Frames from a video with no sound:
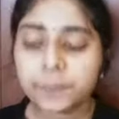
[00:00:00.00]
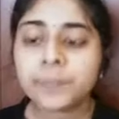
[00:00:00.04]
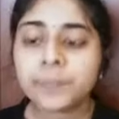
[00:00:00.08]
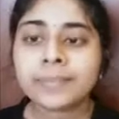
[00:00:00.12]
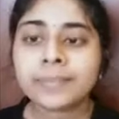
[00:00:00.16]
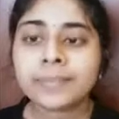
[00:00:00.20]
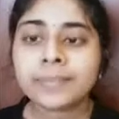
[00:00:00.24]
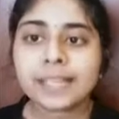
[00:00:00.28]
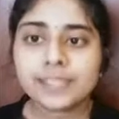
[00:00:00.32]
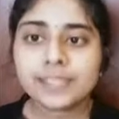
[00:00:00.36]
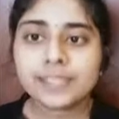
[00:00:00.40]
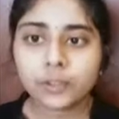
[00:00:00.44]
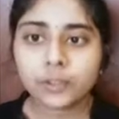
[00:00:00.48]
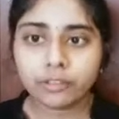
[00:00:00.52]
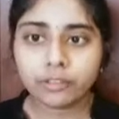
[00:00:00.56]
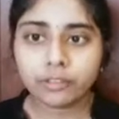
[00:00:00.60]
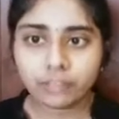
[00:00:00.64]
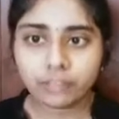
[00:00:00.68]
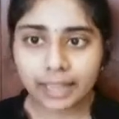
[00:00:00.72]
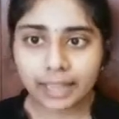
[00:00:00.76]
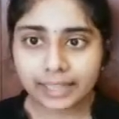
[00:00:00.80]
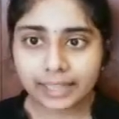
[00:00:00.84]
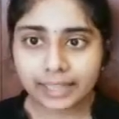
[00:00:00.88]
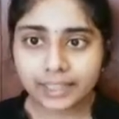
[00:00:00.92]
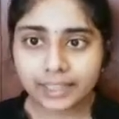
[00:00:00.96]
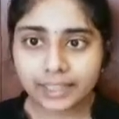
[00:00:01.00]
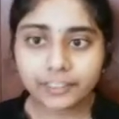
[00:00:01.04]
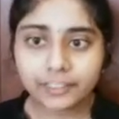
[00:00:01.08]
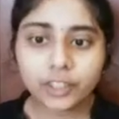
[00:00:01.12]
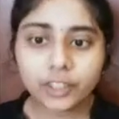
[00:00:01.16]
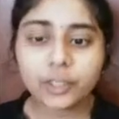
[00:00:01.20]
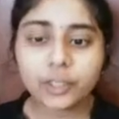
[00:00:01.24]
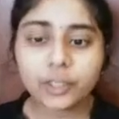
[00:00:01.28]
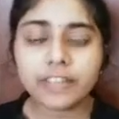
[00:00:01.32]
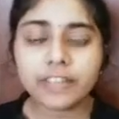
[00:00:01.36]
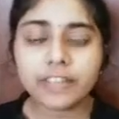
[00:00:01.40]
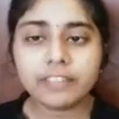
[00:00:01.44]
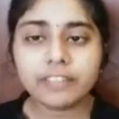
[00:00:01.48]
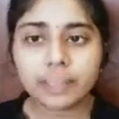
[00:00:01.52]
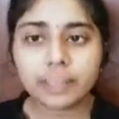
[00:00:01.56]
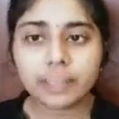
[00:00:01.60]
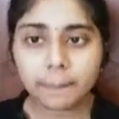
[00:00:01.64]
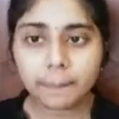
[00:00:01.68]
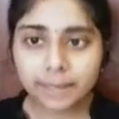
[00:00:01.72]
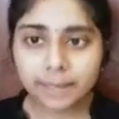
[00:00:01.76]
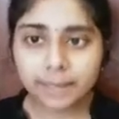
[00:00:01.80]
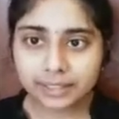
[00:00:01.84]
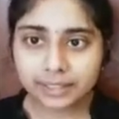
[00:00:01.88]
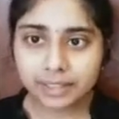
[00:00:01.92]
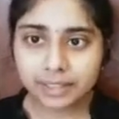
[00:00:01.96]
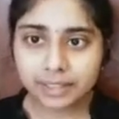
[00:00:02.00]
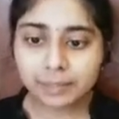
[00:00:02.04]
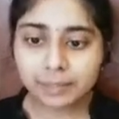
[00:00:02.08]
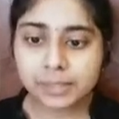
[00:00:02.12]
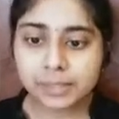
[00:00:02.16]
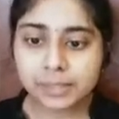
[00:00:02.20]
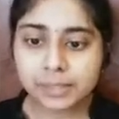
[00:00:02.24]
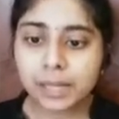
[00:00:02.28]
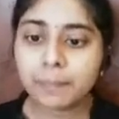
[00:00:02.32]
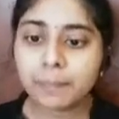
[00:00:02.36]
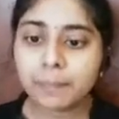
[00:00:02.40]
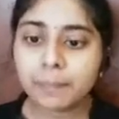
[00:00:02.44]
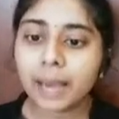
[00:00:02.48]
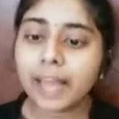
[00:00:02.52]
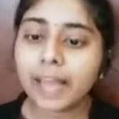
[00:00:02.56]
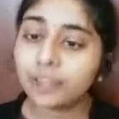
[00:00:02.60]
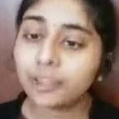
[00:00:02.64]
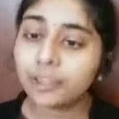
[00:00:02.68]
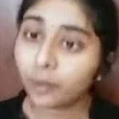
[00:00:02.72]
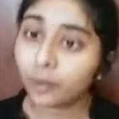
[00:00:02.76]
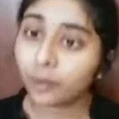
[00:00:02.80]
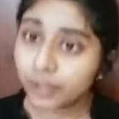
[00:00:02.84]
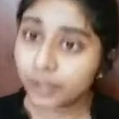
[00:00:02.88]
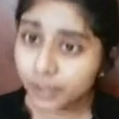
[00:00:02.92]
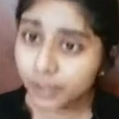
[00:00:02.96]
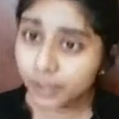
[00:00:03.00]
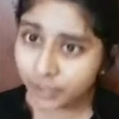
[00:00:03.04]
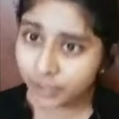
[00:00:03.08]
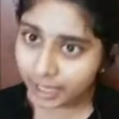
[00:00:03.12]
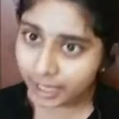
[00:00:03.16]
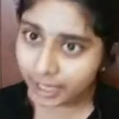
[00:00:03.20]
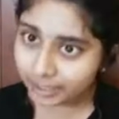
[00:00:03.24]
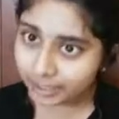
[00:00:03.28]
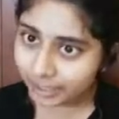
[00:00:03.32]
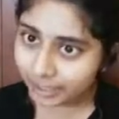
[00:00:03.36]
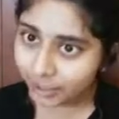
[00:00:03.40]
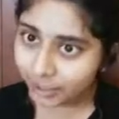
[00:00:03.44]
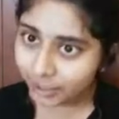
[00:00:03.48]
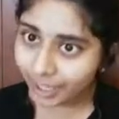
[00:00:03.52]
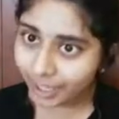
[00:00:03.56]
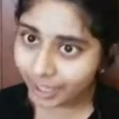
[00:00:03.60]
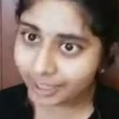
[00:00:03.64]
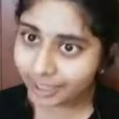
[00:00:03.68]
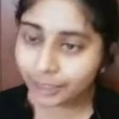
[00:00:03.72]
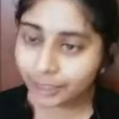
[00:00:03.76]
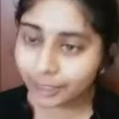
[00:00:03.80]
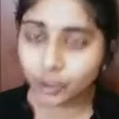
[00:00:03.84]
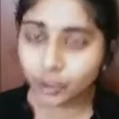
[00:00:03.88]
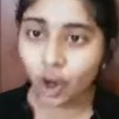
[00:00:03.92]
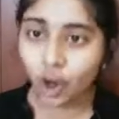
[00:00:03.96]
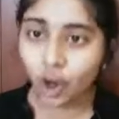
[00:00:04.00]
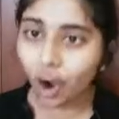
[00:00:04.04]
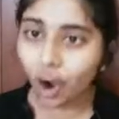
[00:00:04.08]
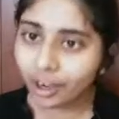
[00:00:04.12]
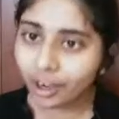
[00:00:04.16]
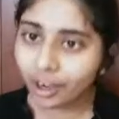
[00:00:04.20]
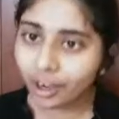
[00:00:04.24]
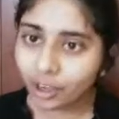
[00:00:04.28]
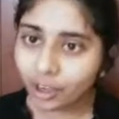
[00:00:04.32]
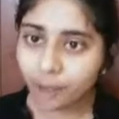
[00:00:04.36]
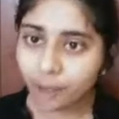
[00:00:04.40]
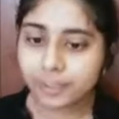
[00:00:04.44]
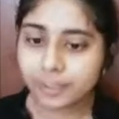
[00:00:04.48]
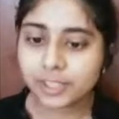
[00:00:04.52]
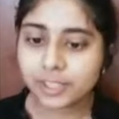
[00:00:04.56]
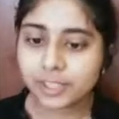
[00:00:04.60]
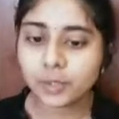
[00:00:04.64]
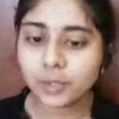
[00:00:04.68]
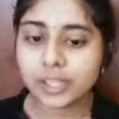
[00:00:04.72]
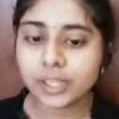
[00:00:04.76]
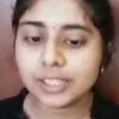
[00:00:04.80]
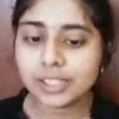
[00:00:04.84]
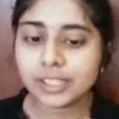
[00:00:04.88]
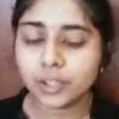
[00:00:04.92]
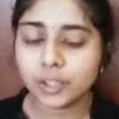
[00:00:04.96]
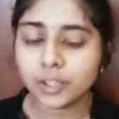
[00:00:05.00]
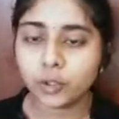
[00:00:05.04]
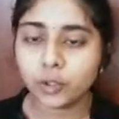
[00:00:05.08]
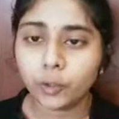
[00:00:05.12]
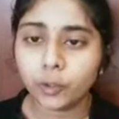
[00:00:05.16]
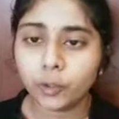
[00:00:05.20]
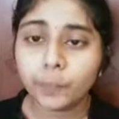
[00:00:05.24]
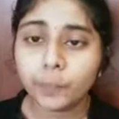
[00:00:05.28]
So if you like the video, give it a big thumbs up and also share this channel to all commerce students you know.